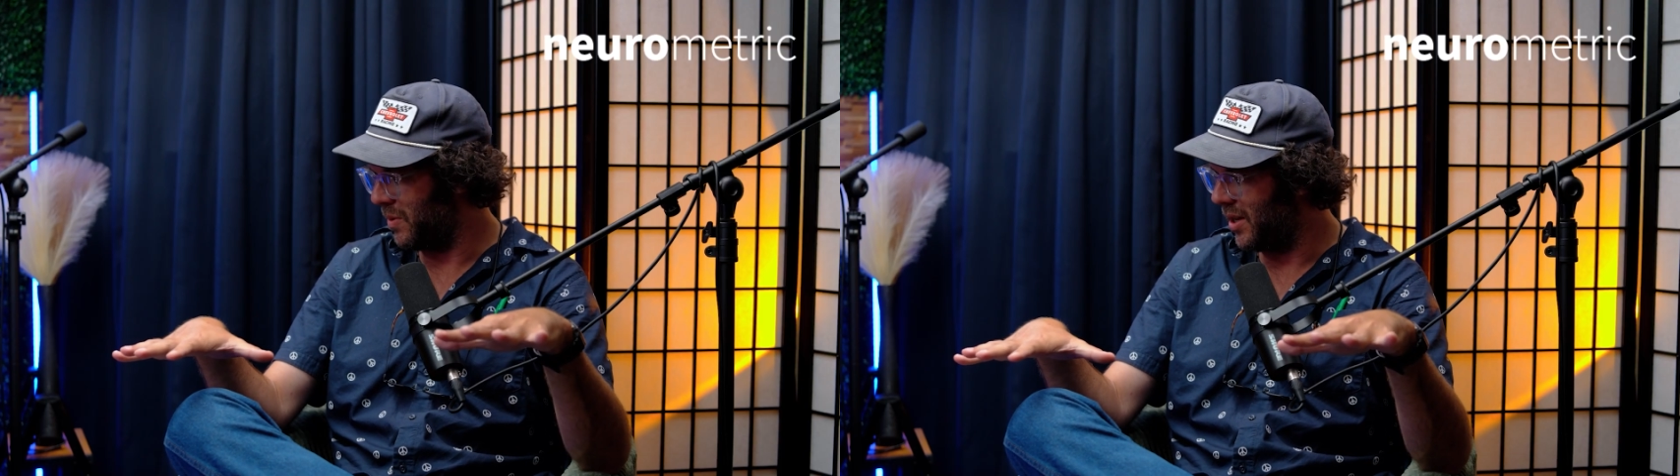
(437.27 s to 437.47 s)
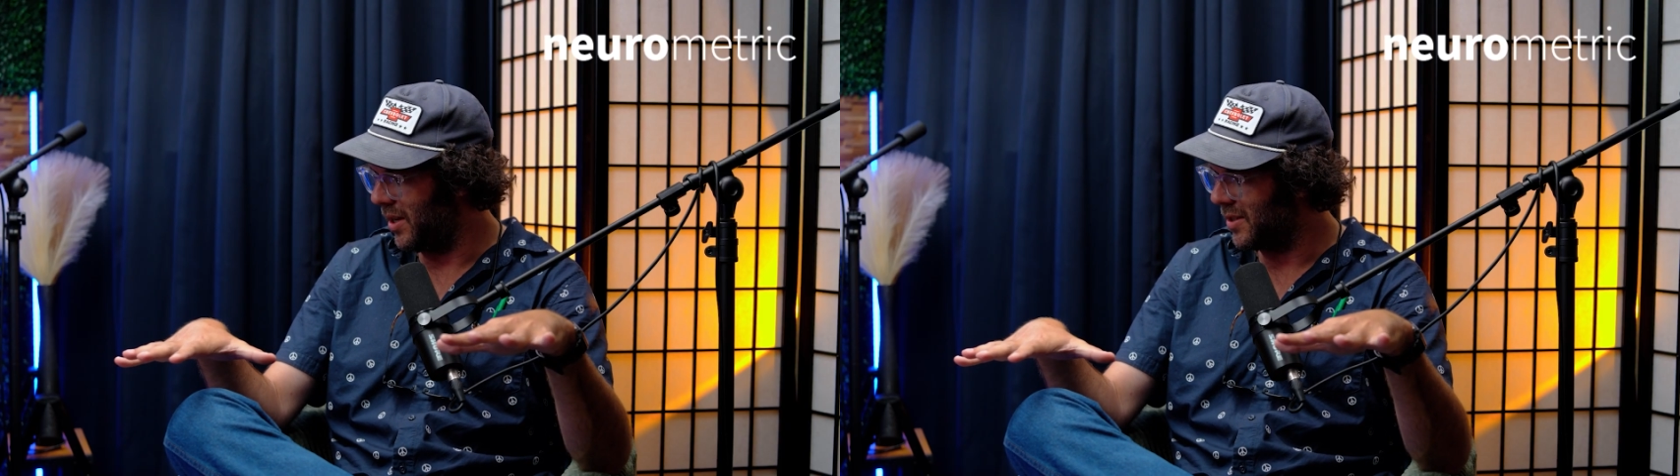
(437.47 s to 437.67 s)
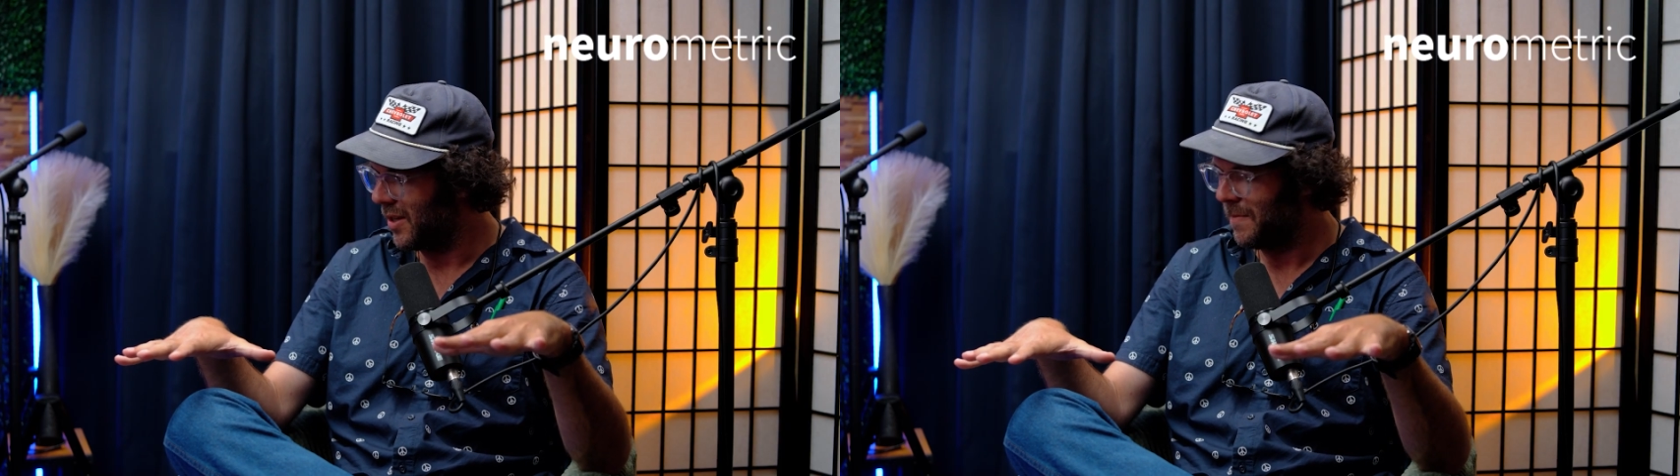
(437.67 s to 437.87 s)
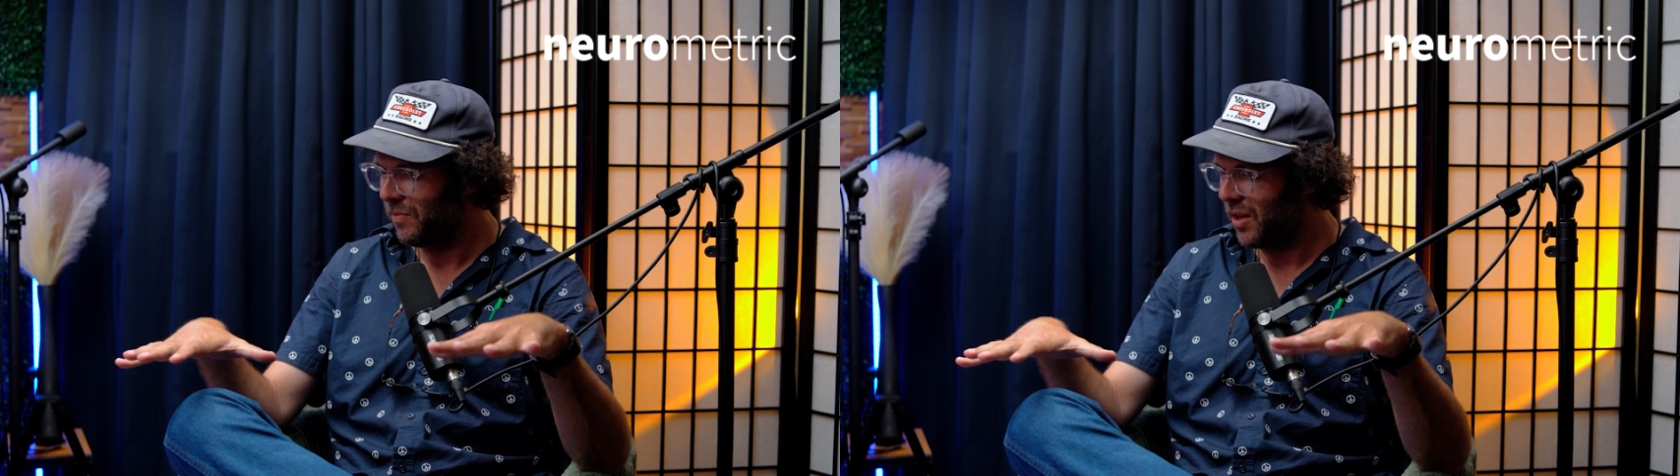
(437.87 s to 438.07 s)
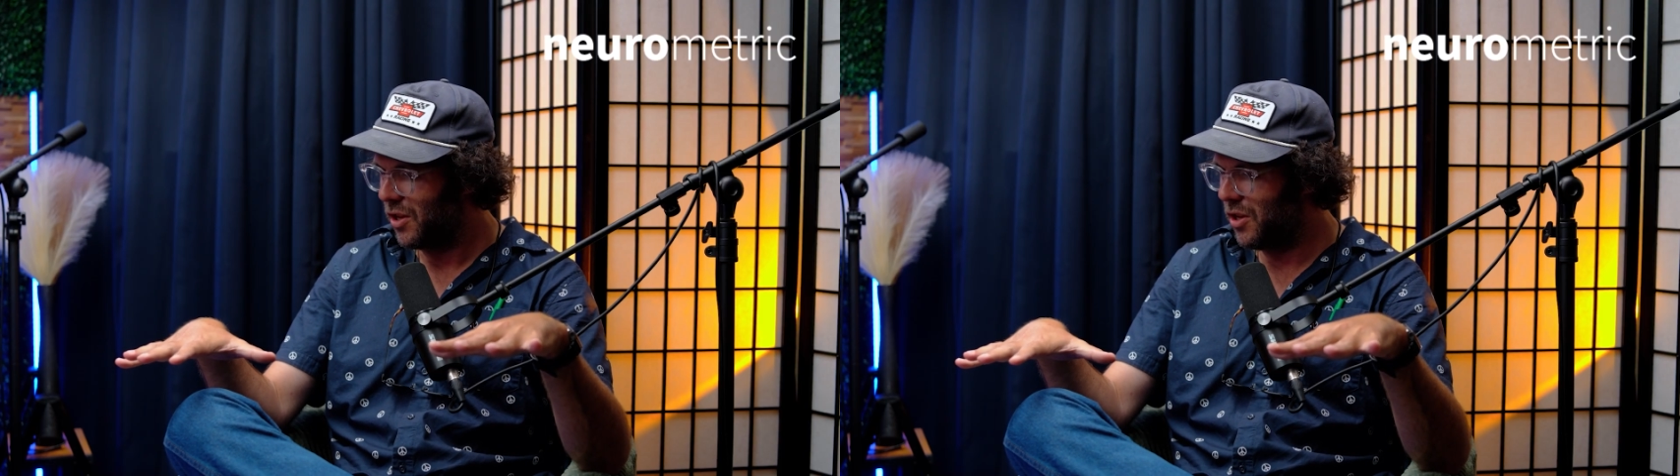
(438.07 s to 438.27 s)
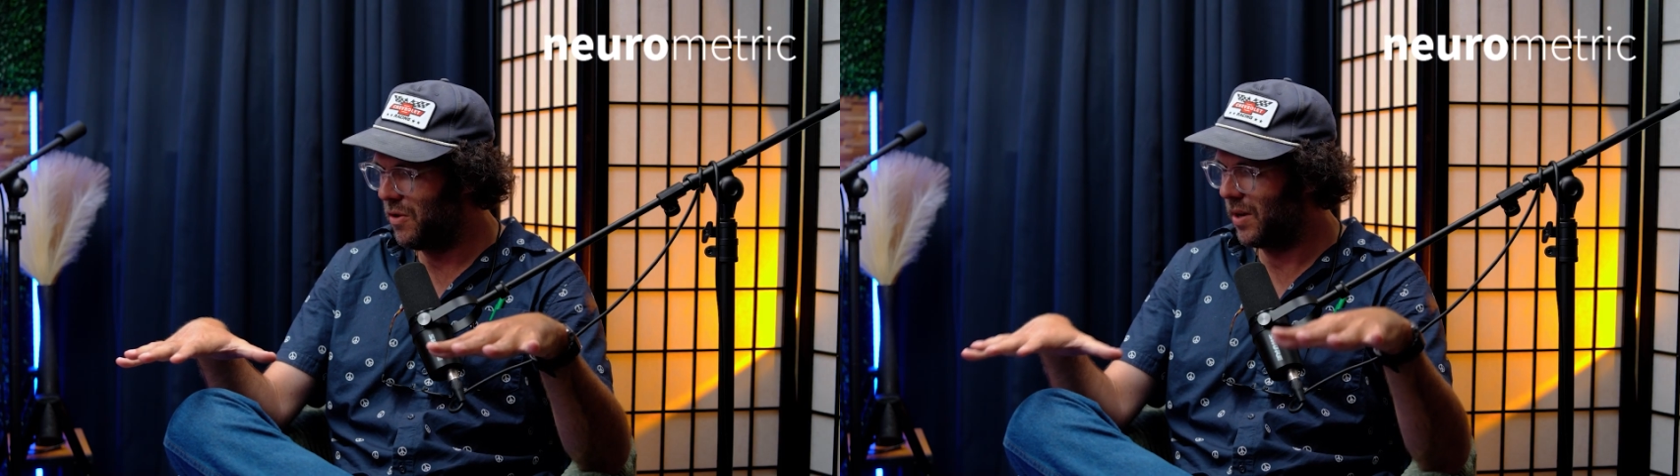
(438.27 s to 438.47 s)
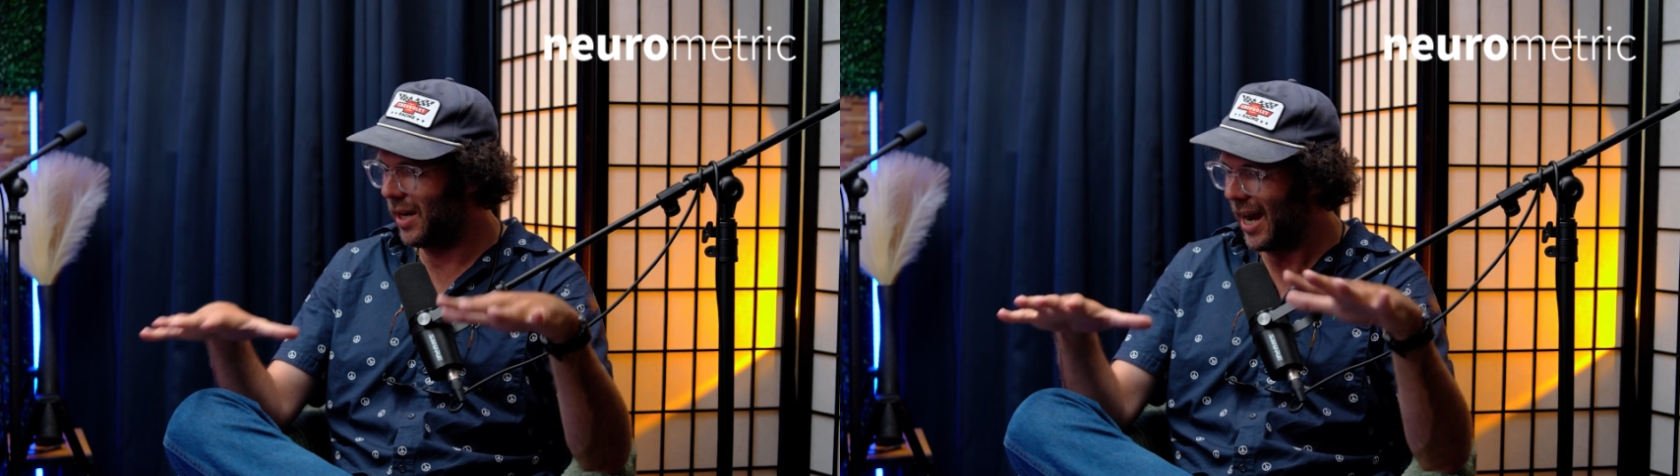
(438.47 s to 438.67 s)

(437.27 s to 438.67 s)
with it is, you